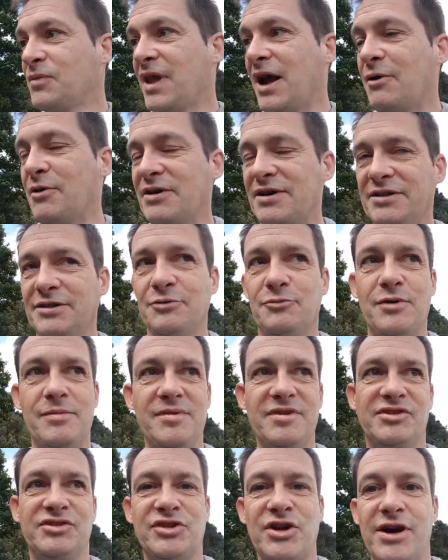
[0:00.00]
I went in the
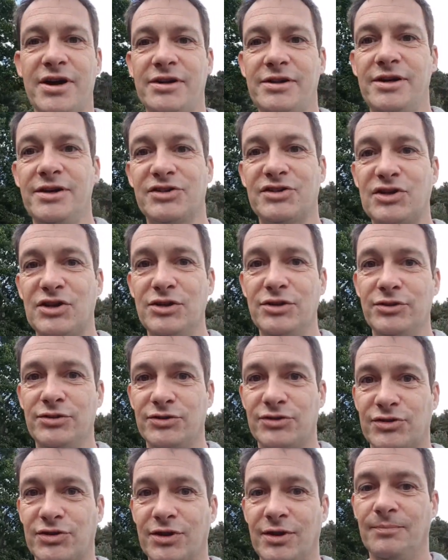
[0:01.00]
women's toilets
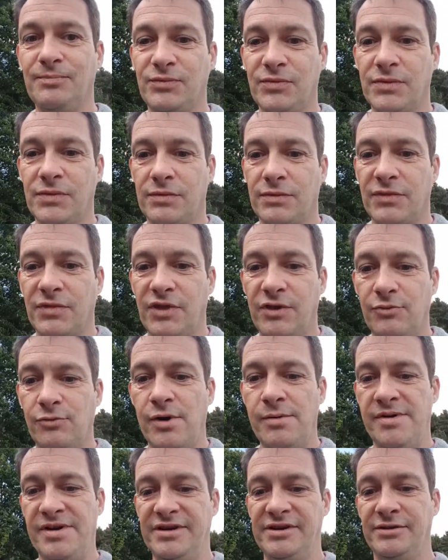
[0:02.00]
and the
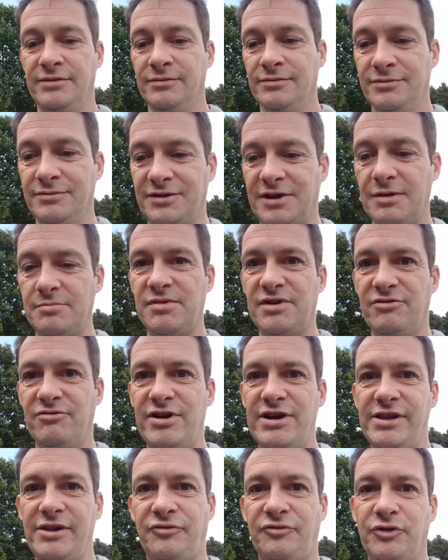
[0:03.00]
women give me
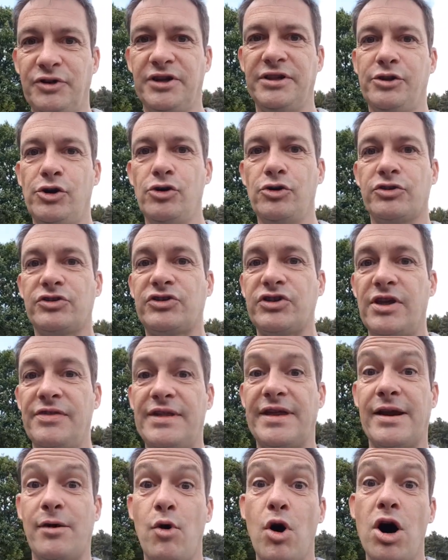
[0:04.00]
really funny looks and
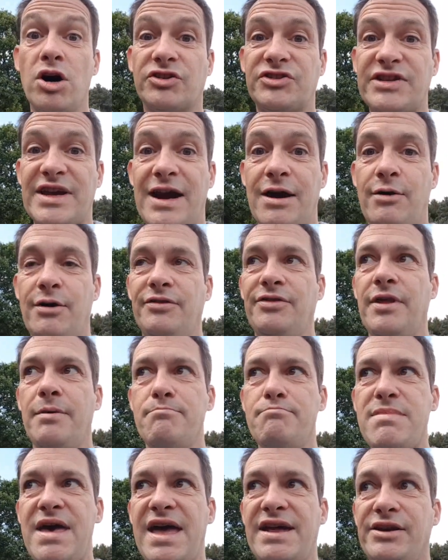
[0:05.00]
then I walked out and the
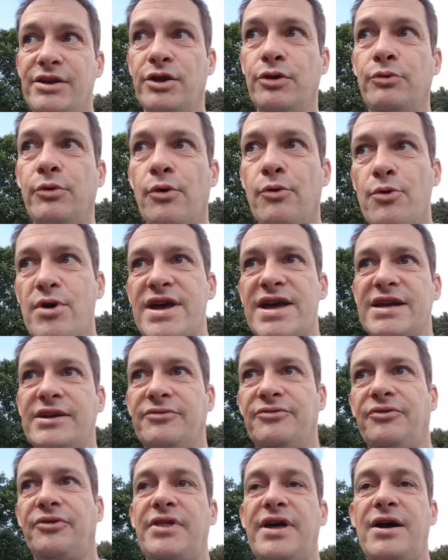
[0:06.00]
men who were waiting
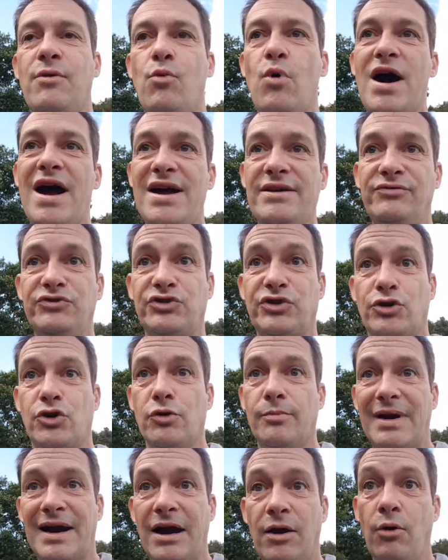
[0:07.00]
for their wives to
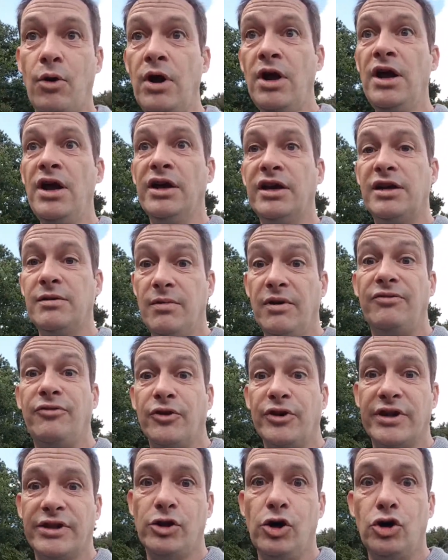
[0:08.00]
come out give me
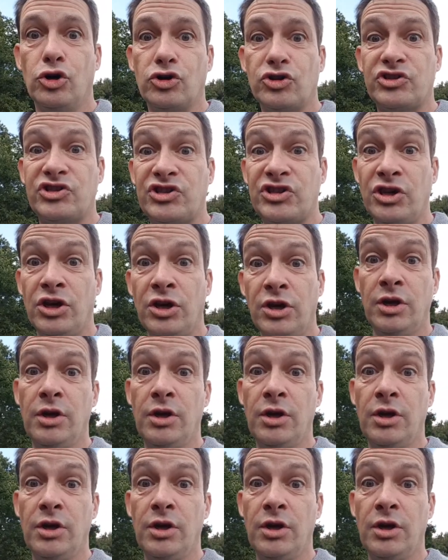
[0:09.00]
funny looks.